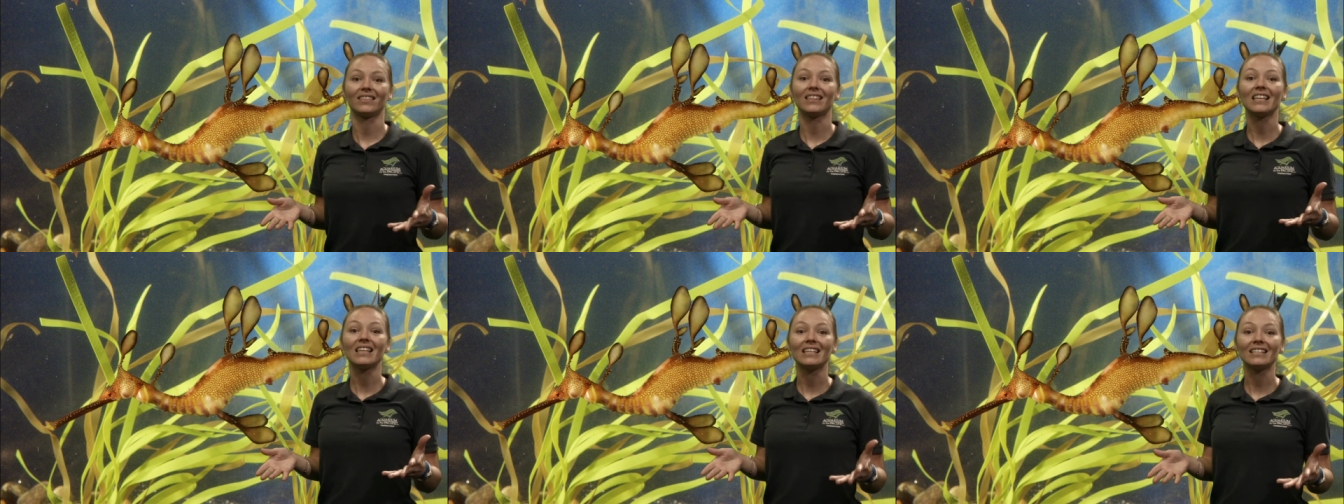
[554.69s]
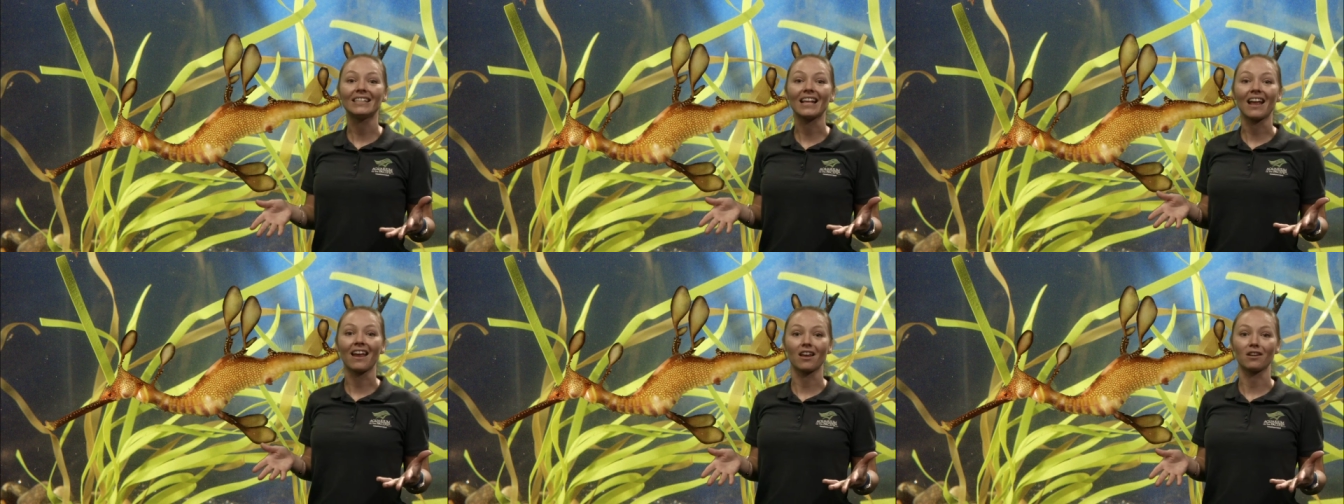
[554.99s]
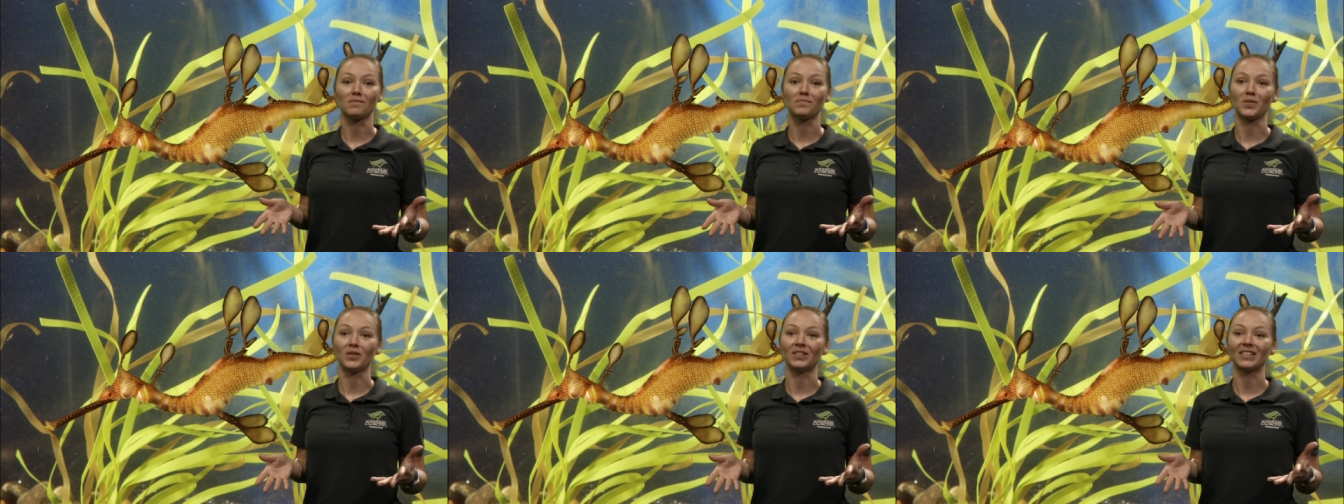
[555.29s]
these
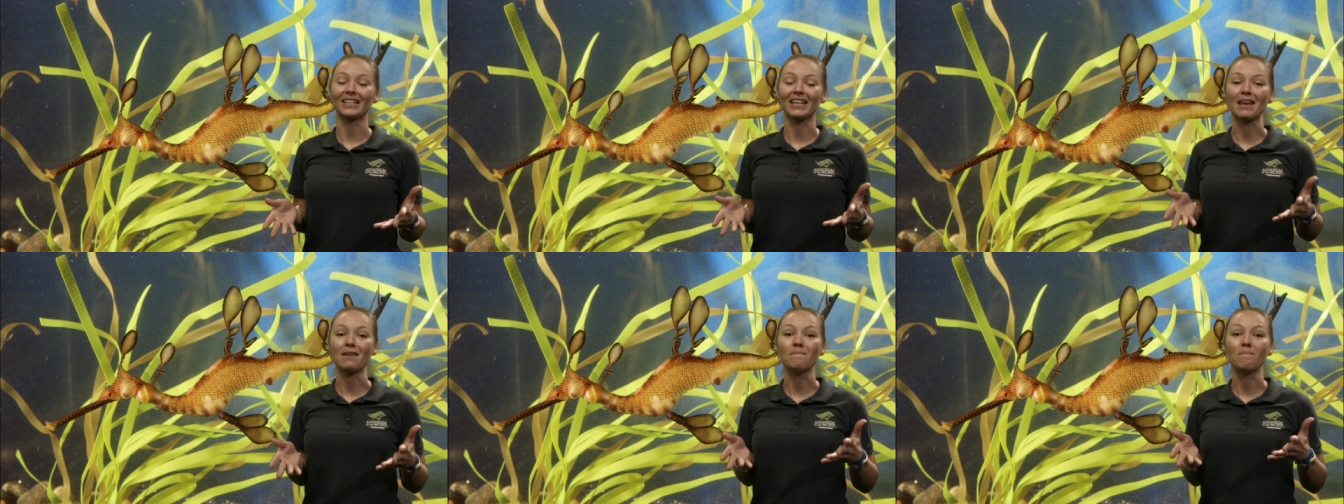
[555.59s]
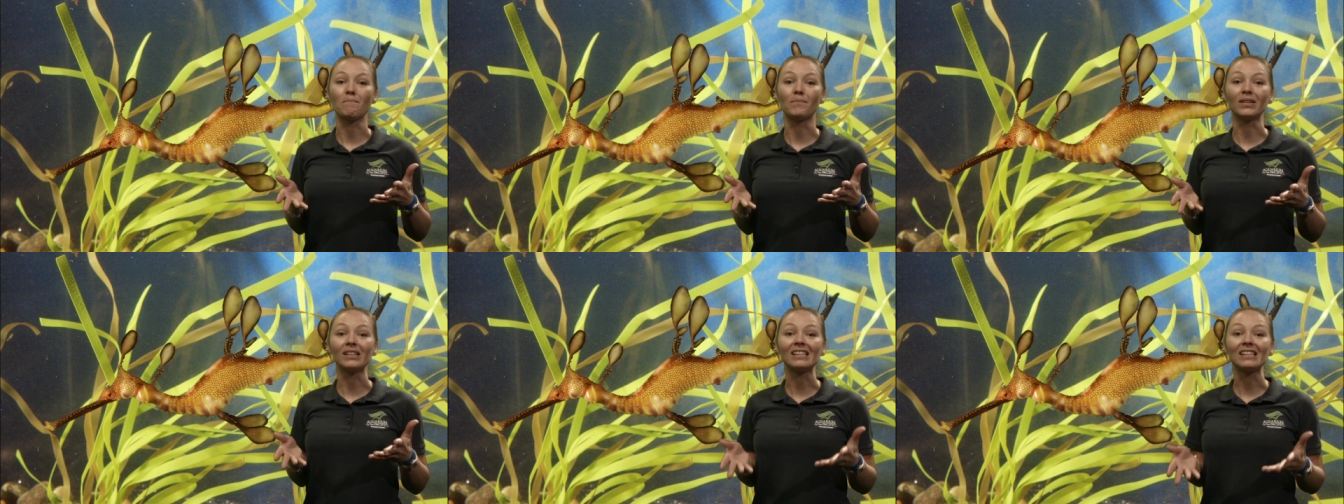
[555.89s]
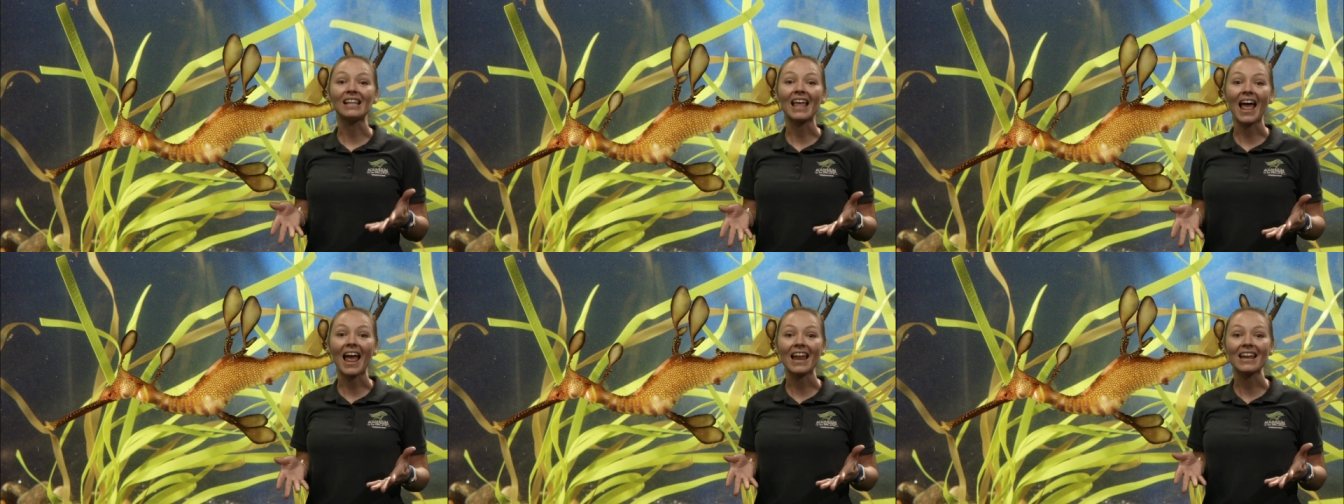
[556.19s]
animals can
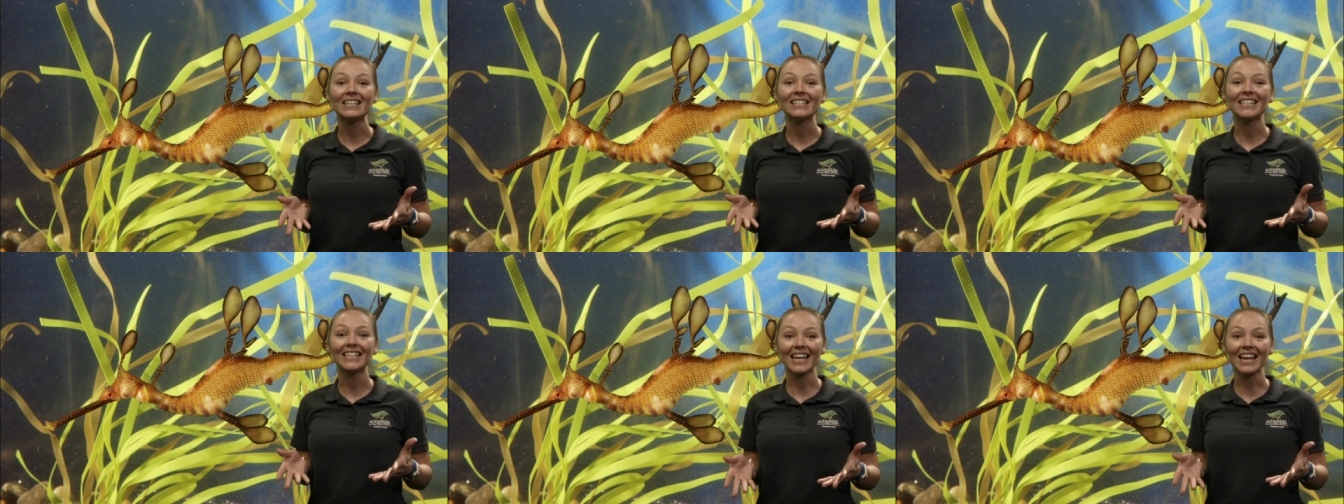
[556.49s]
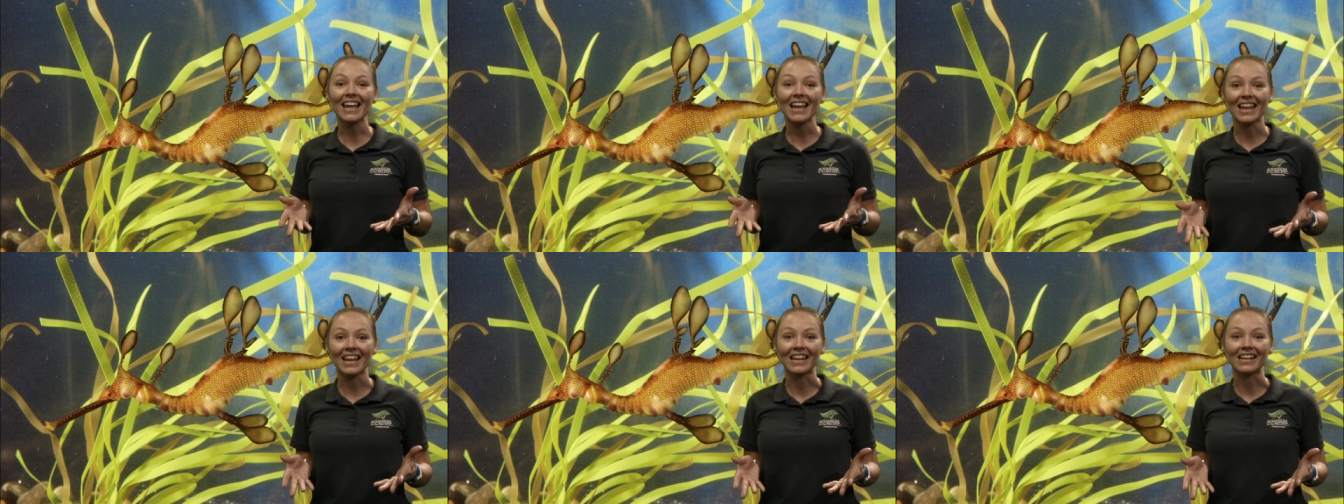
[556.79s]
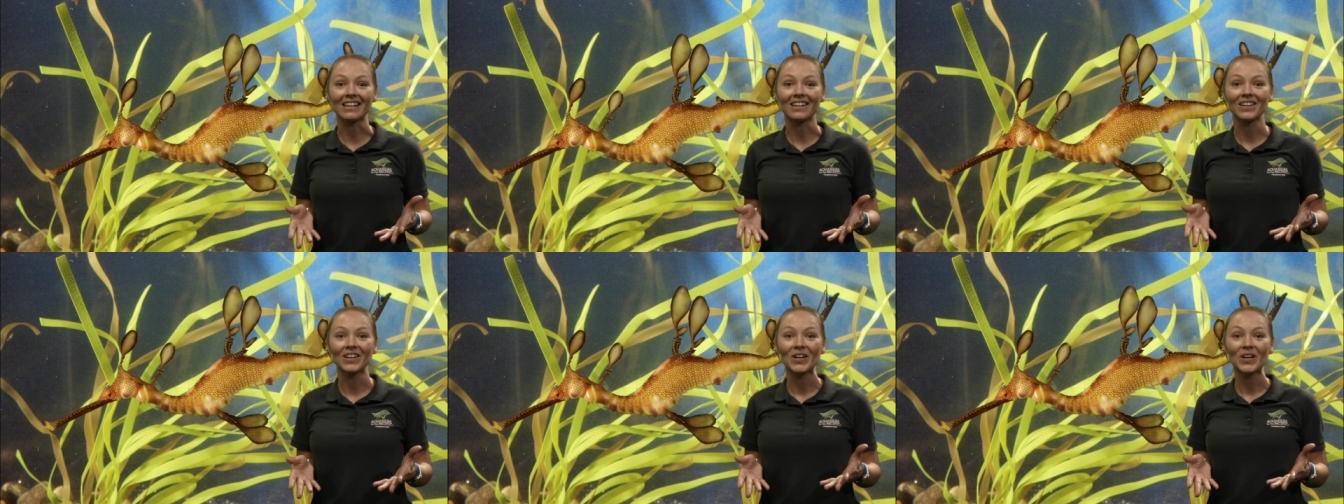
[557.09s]
blend
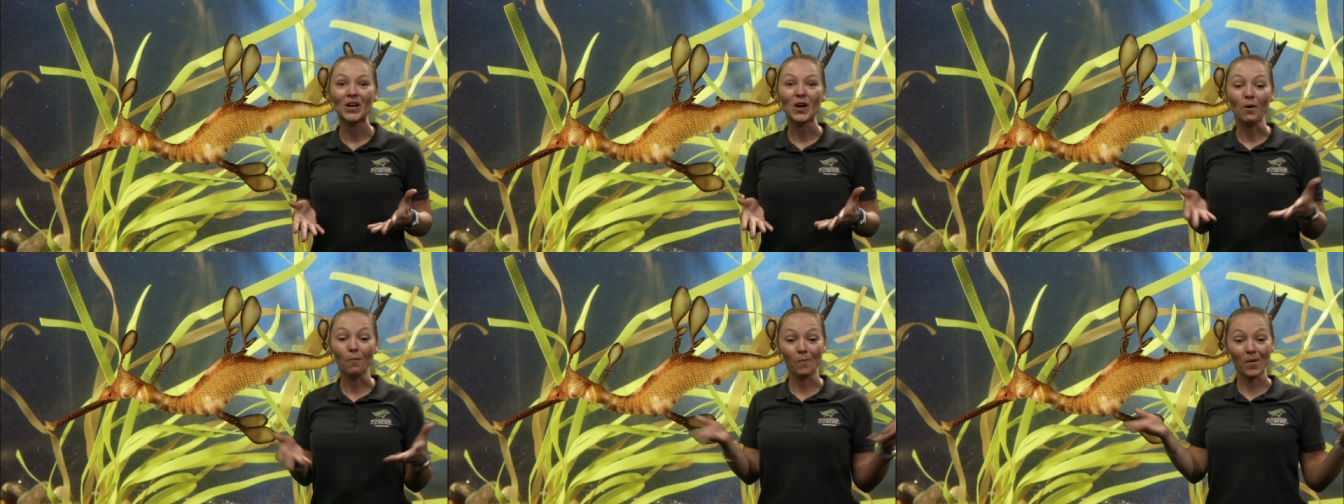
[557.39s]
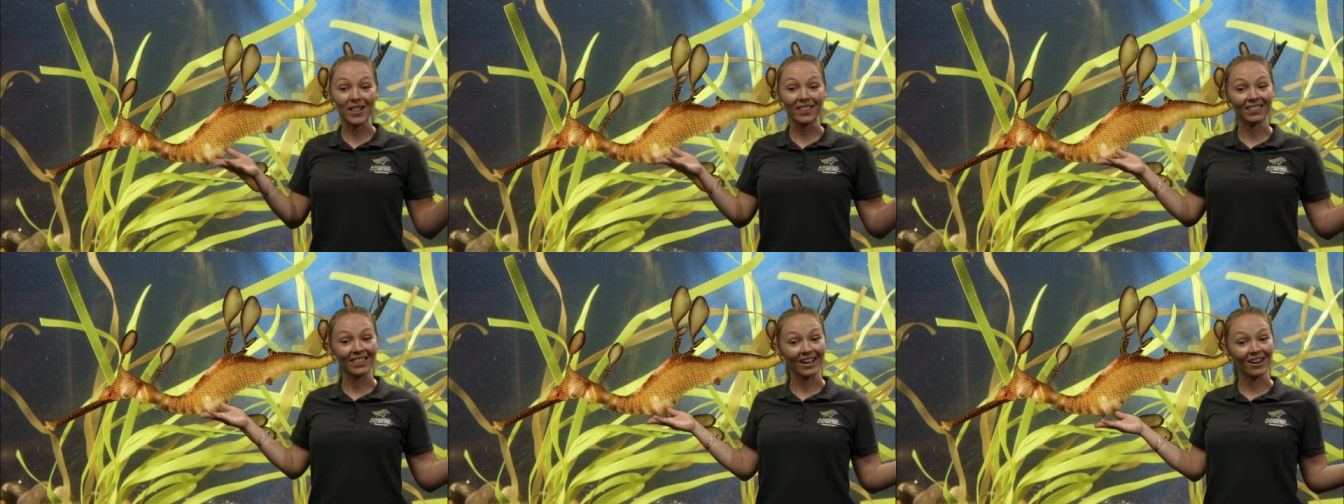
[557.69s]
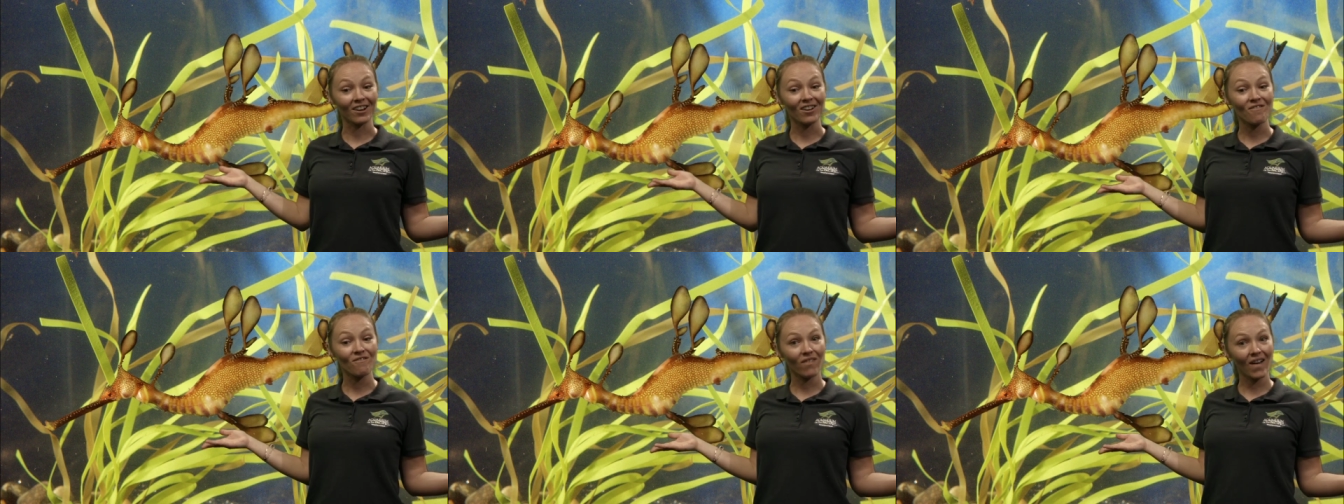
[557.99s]
in with
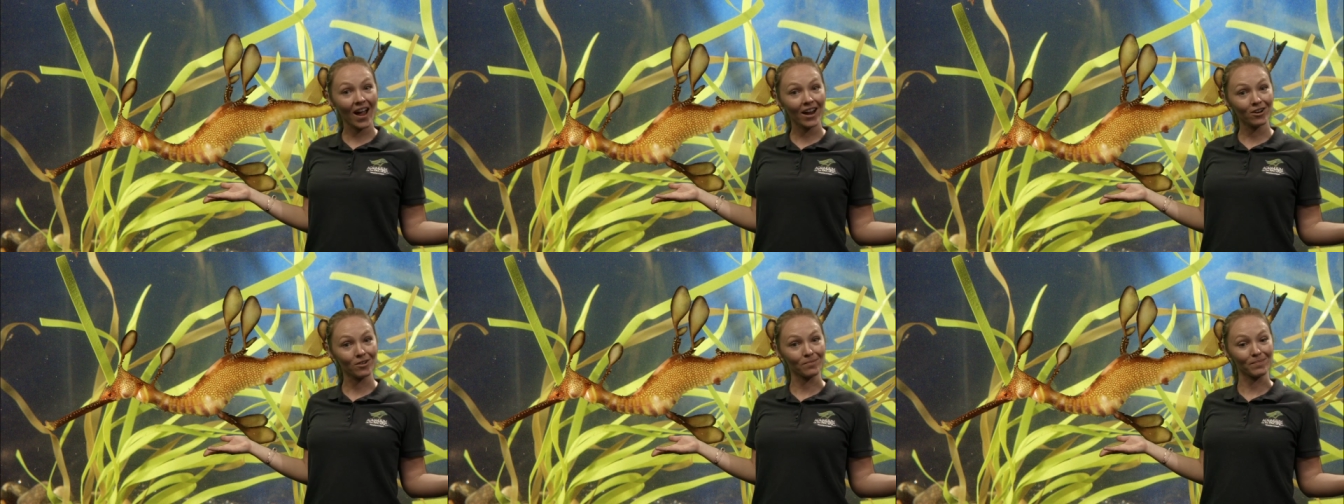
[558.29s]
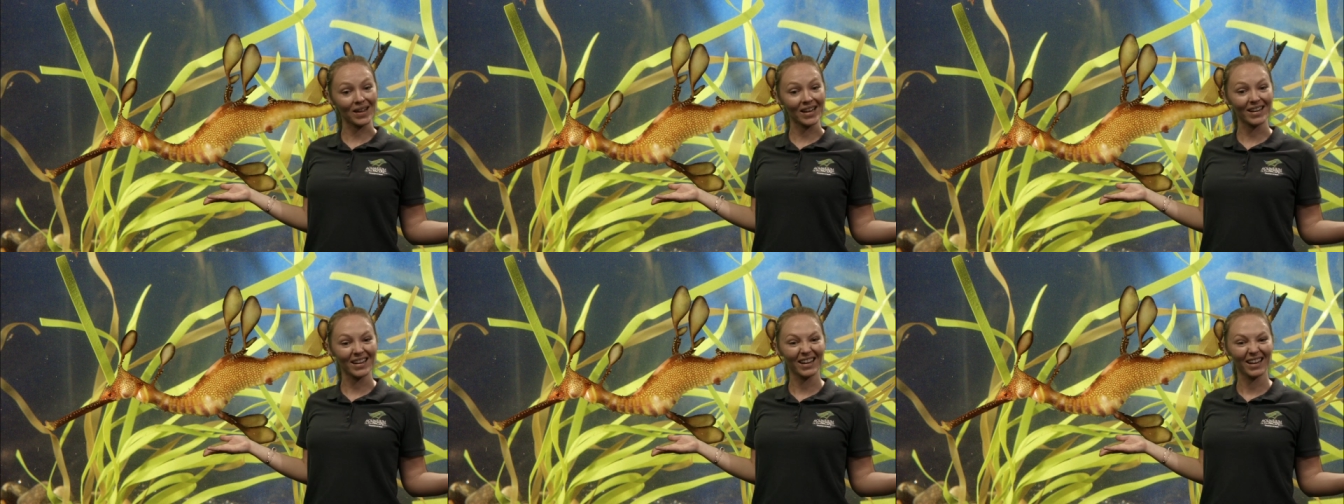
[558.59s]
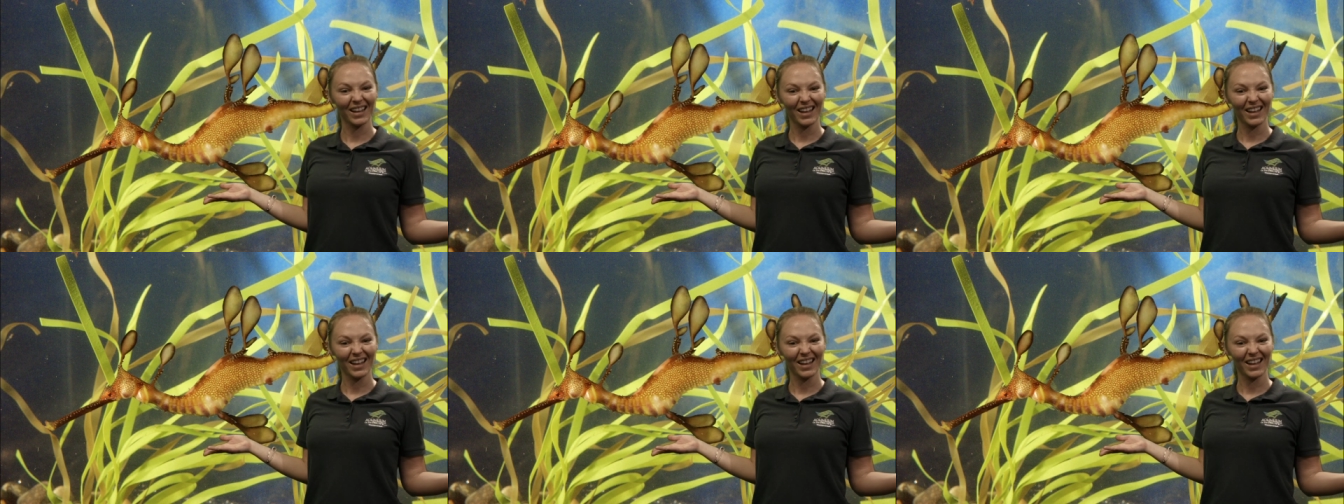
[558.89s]
their environment.